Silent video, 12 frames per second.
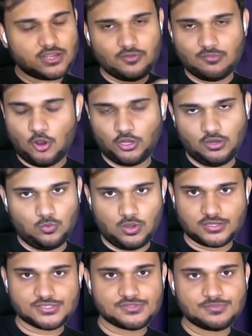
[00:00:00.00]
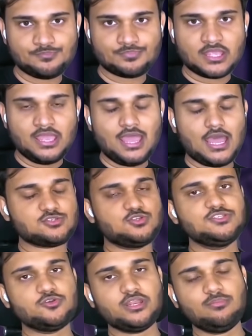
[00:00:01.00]
server model works. As
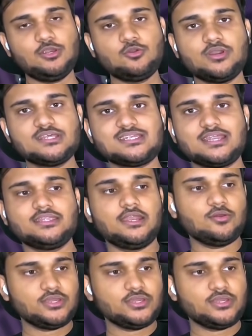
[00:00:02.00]
soon as you are able to understand that,